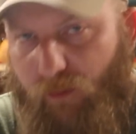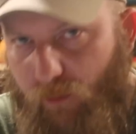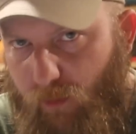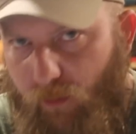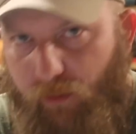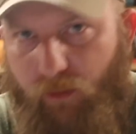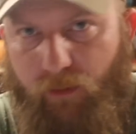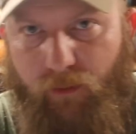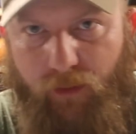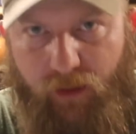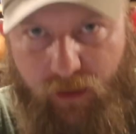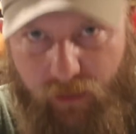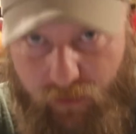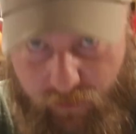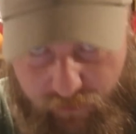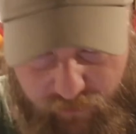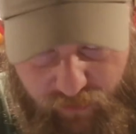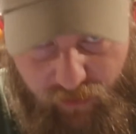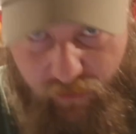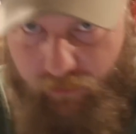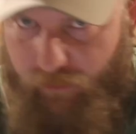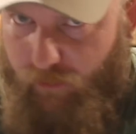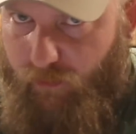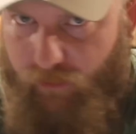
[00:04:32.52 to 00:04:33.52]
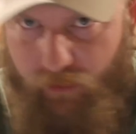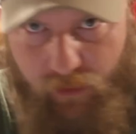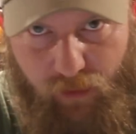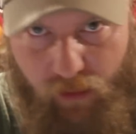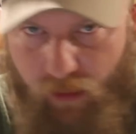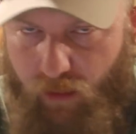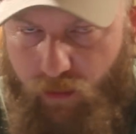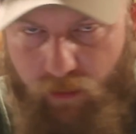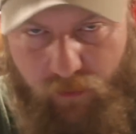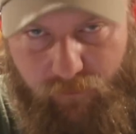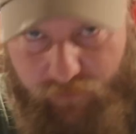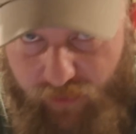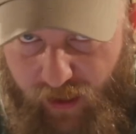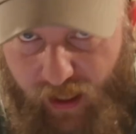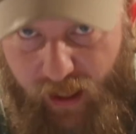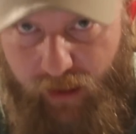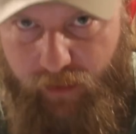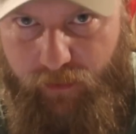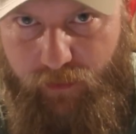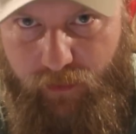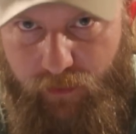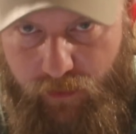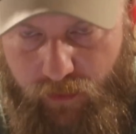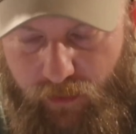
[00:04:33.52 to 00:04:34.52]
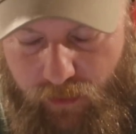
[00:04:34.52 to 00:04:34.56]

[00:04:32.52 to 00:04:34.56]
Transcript: North Korea, South Korea, all of that.